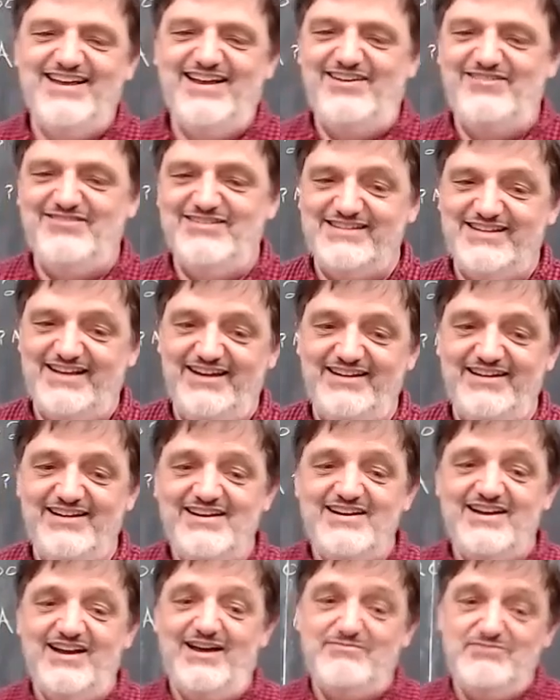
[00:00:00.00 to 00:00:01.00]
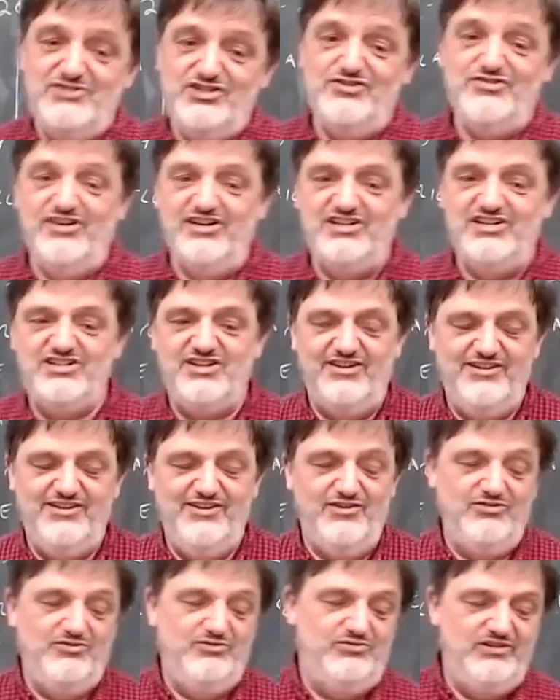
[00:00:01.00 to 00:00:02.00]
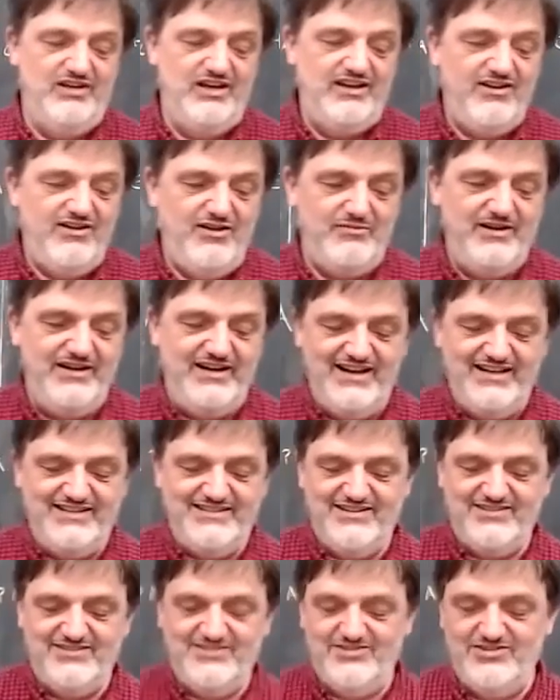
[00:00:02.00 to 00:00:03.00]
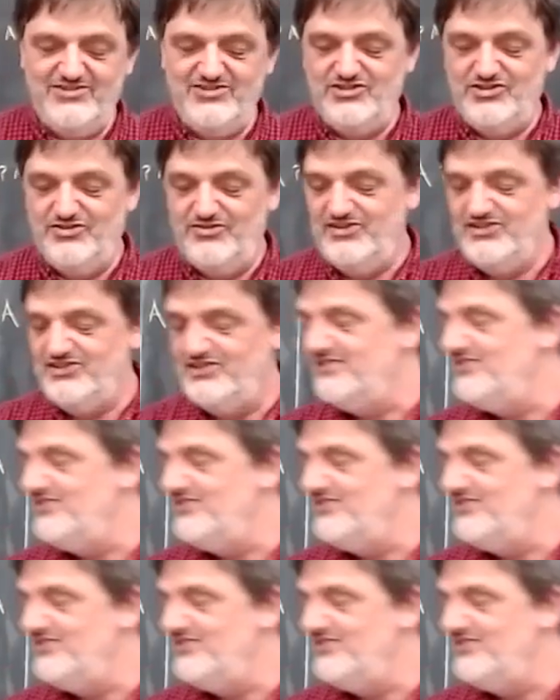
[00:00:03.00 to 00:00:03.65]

I would say I'm Jewish, although not all my ancestors are Jewish.